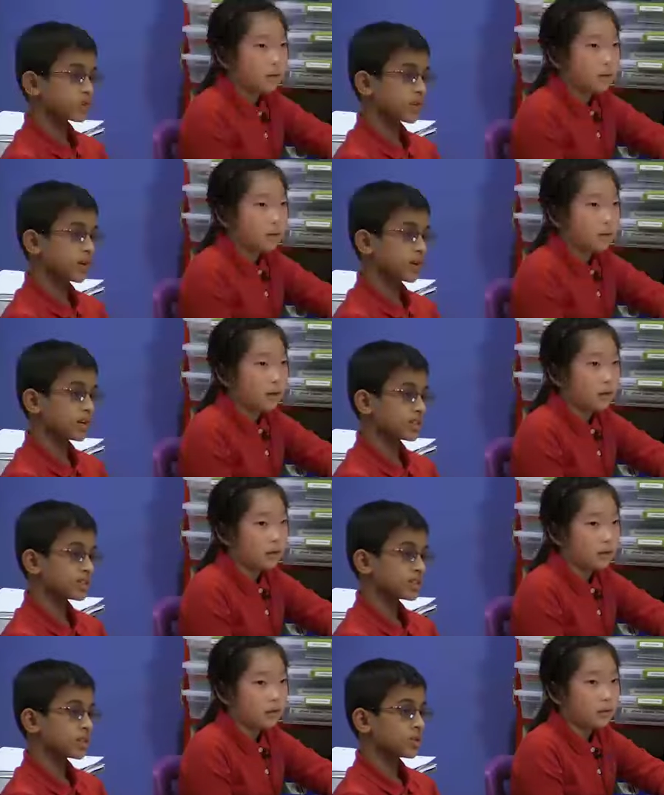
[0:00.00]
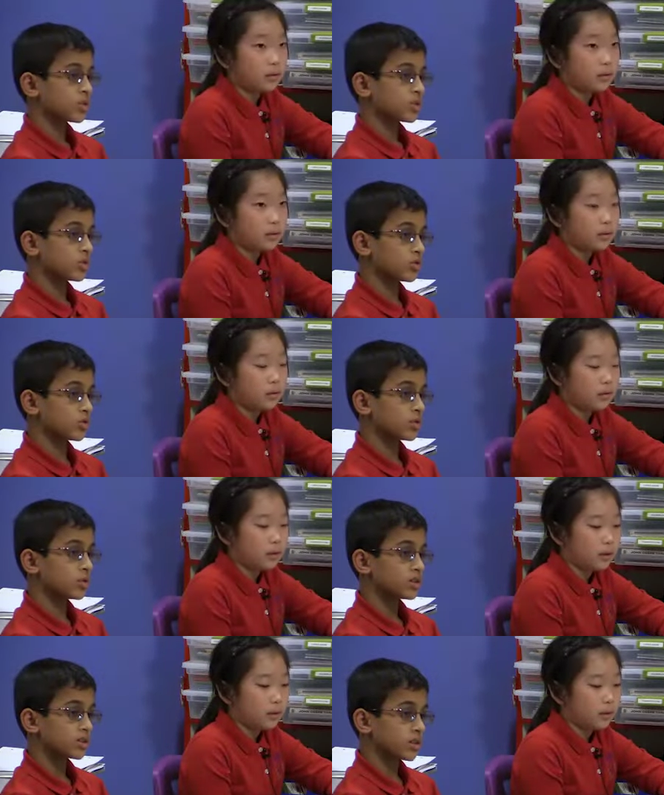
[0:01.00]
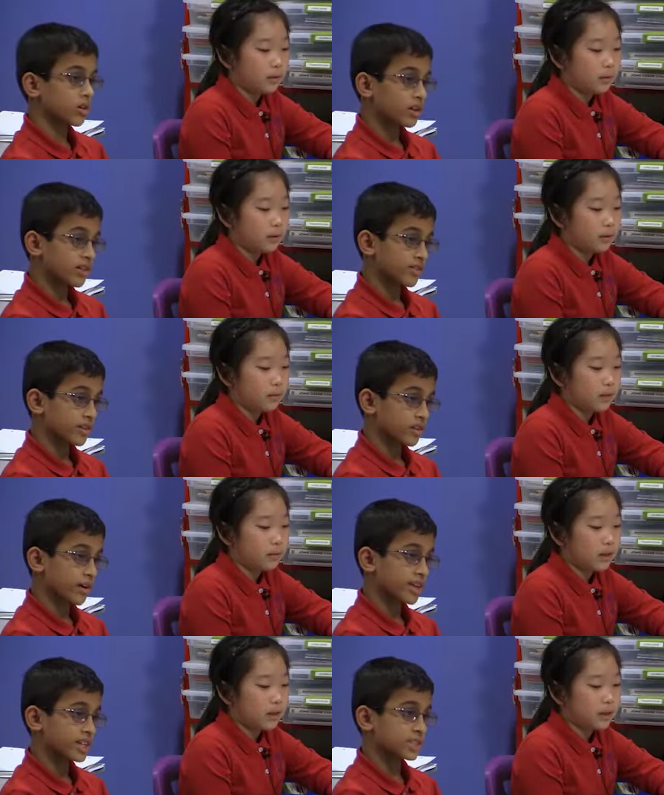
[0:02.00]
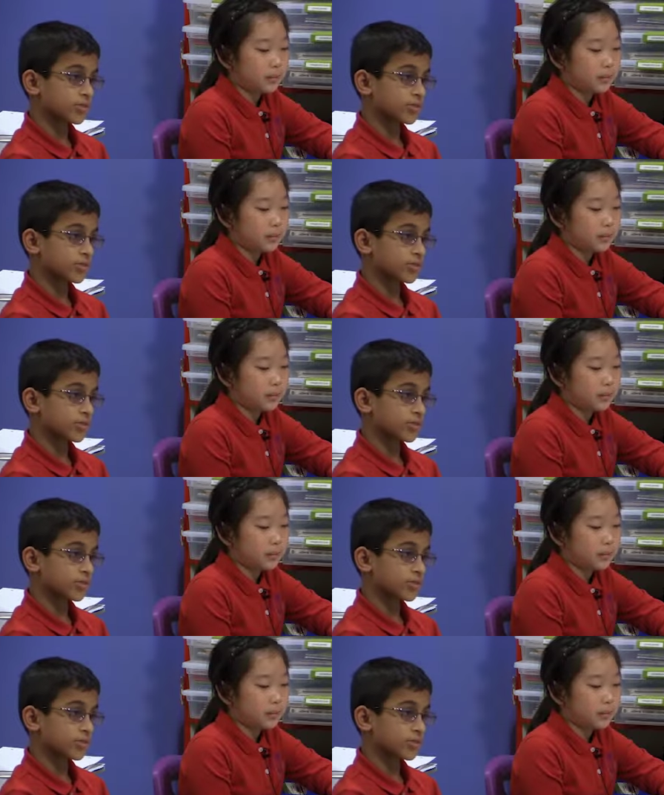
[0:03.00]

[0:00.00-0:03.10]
Speaker 1: was who one of the greatest